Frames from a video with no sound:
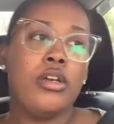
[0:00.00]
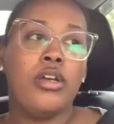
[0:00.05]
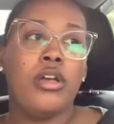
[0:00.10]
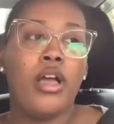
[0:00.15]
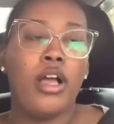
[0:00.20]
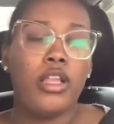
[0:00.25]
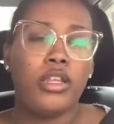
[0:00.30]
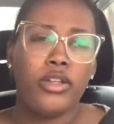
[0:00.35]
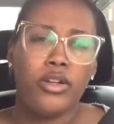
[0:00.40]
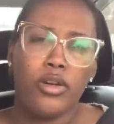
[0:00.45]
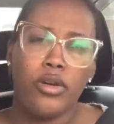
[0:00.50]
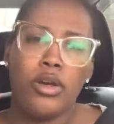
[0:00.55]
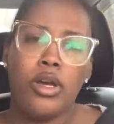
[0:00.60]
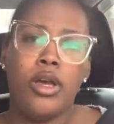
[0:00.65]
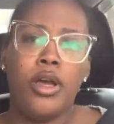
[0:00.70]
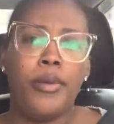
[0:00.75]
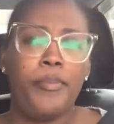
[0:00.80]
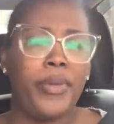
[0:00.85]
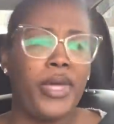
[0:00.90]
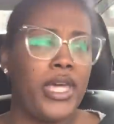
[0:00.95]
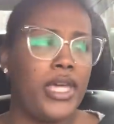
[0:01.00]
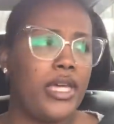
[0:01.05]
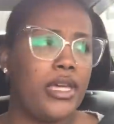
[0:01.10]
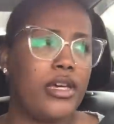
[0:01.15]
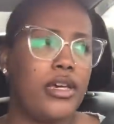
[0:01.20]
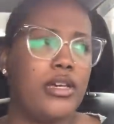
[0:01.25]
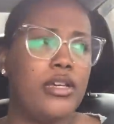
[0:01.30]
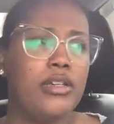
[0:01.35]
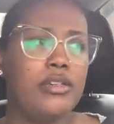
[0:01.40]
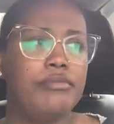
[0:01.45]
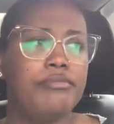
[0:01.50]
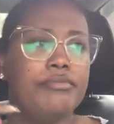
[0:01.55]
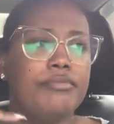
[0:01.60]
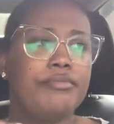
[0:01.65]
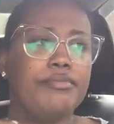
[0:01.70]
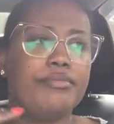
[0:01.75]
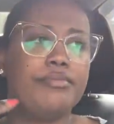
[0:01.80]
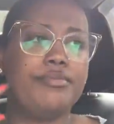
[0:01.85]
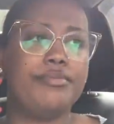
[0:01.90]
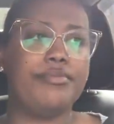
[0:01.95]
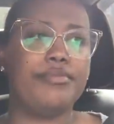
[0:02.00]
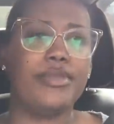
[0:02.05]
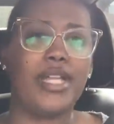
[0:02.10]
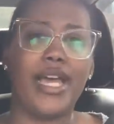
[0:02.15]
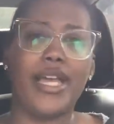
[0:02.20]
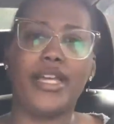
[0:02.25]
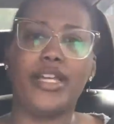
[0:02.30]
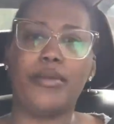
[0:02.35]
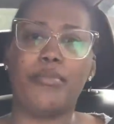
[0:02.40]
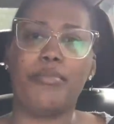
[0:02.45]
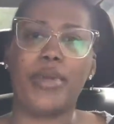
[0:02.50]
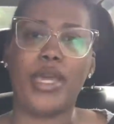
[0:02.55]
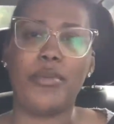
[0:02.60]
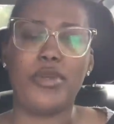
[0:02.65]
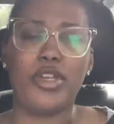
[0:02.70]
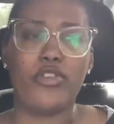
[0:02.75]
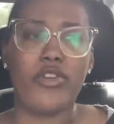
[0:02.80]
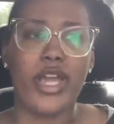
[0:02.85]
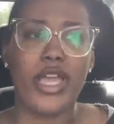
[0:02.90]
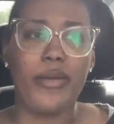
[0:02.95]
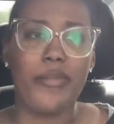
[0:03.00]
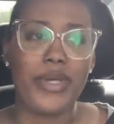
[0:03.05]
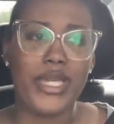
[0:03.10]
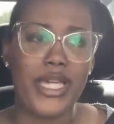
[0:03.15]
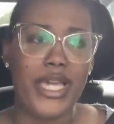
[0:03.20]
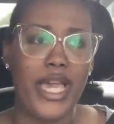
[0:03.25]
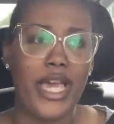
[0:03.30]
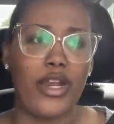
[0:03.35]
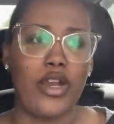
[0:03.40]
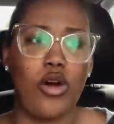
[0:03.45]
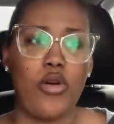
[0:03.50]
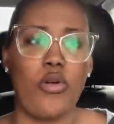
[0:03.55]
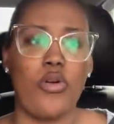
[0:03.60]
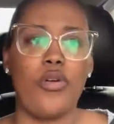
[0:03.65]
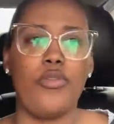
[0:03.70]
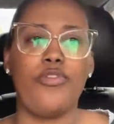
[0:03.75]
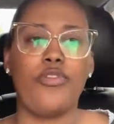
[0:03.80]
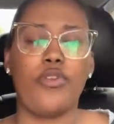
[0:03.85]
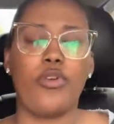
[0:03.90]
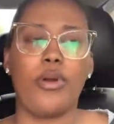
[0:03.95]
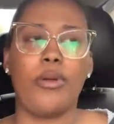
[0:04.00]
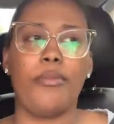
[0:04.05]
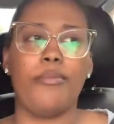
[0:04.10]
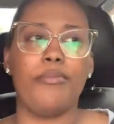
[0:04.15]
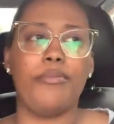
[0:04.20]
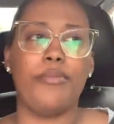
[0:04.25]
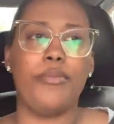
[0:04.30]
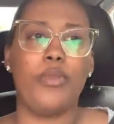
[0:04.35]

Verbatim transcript: her little pink, like, baby grand piano from